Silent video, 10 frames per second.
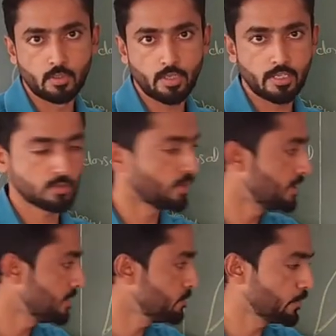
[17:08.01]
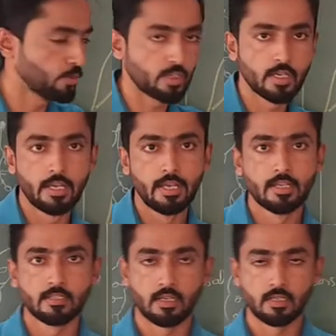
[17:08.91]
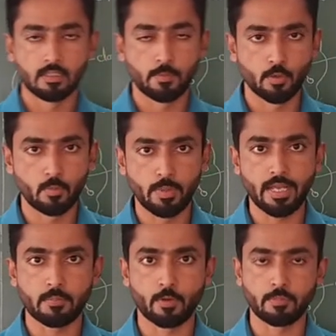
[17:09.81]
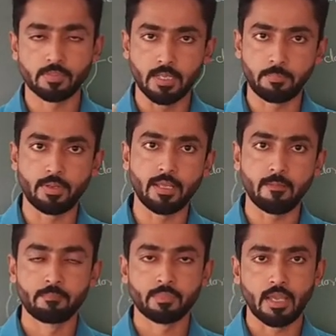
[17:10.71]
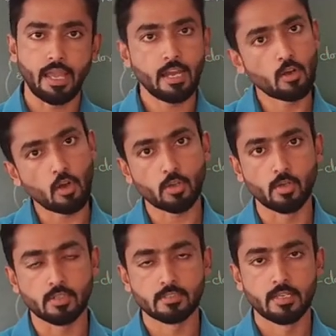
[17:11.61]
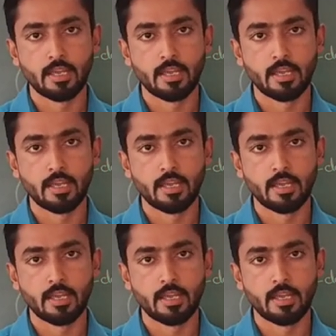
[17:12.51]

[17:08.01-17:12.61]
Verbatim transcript: Okay, so in this fruit, the fruit break from septi and locules,